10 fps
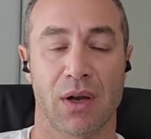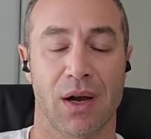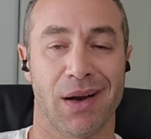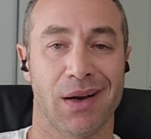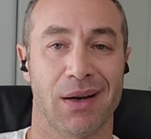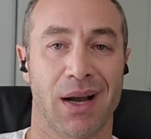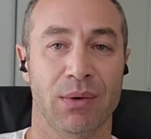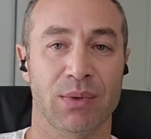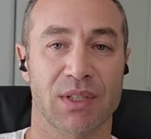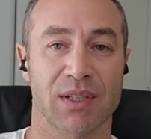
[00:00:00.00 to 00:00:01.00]
Uh, I
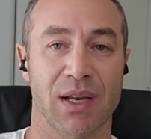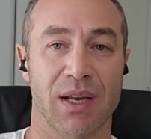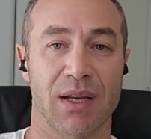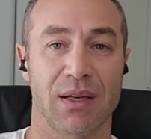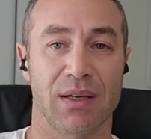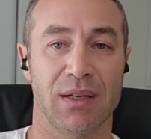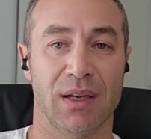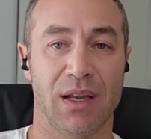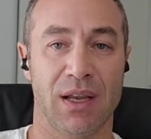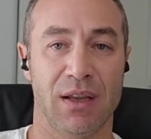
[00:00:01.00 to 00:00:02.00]
would say
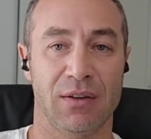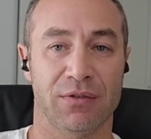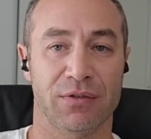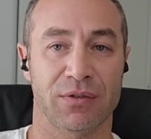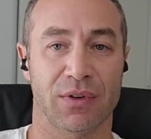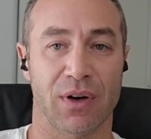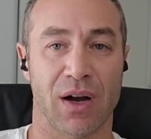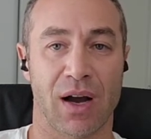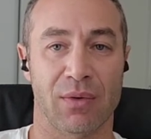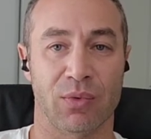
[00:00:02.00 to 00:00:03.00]
if
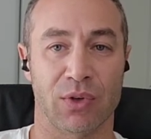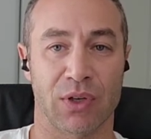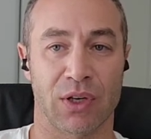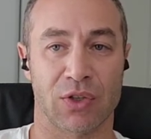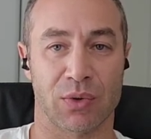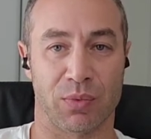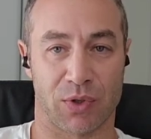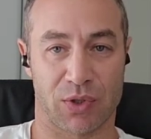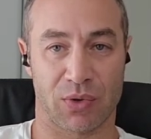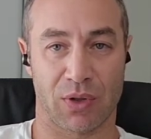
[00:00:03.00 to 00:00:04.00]
I would need to put
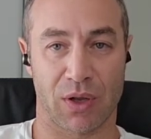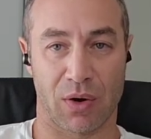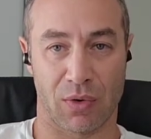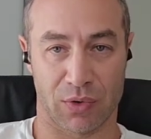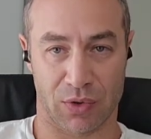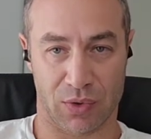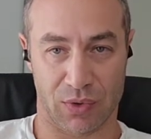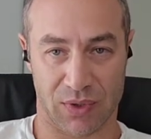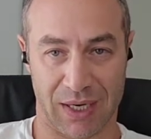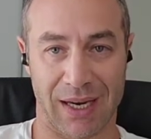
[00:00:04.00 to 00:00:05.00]
solar on
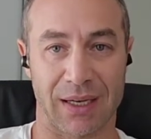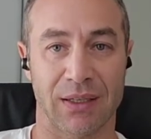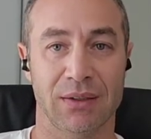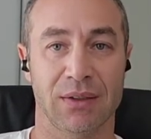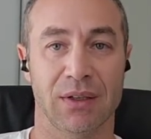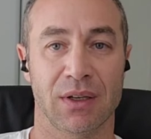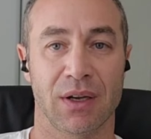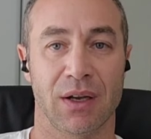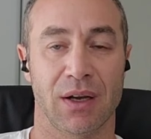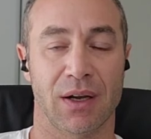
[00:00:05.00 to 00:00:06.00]
today,
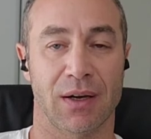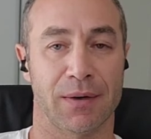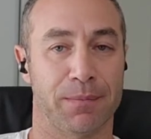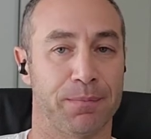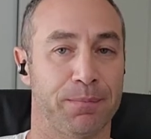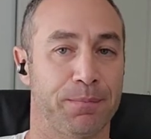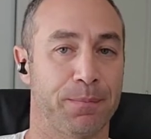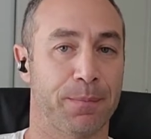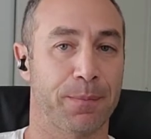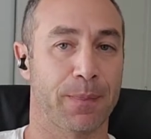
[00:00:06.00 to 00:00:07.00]
um,
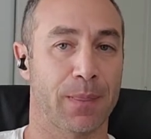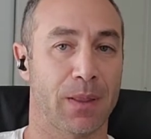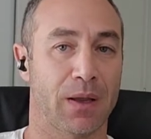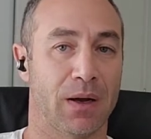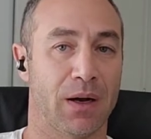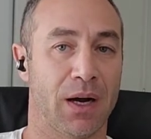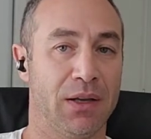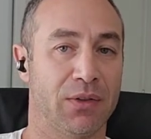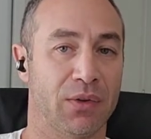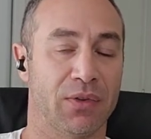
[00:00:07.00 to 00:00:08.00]
I
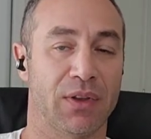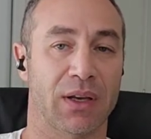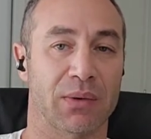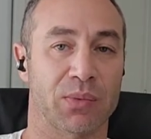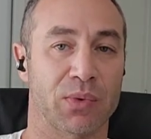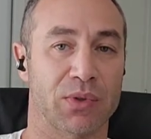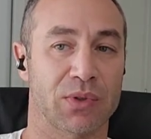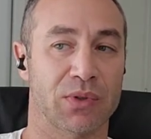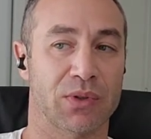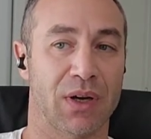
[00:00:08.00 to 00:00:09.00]
don't think I would.
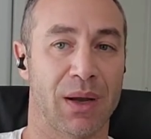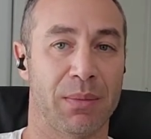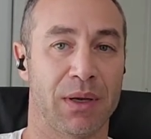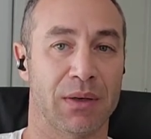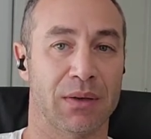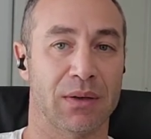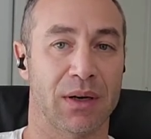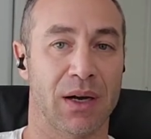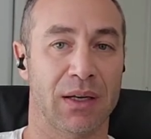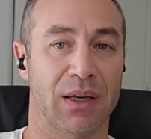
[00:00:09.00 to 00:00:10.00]
I mean,
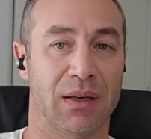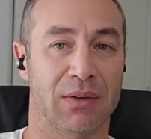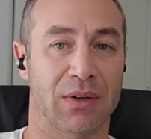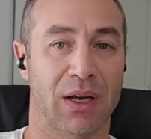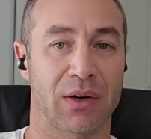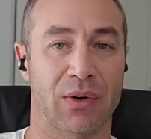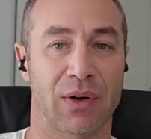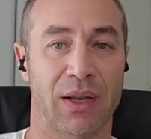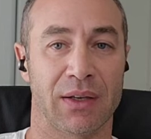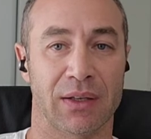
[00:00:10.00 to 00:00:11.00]
I can
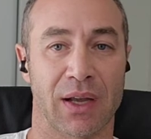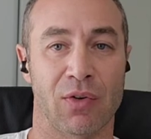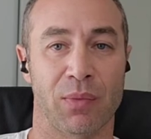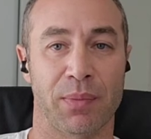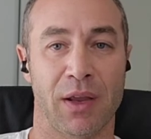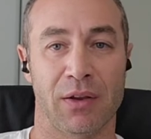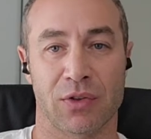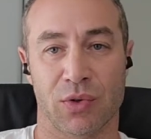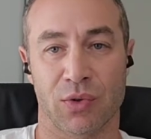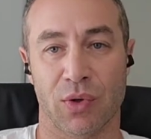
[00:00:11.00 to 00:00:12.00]
calculate that I will pay
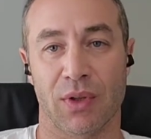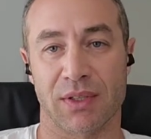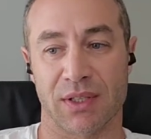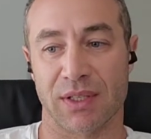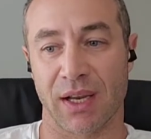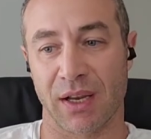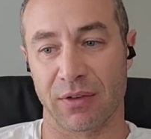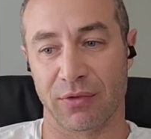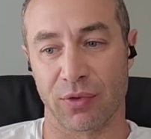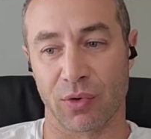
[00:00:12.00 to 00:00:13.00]
$2 a day
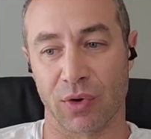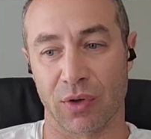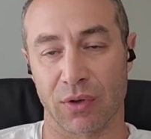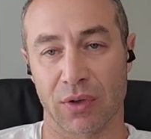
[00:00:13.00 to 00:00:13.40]
for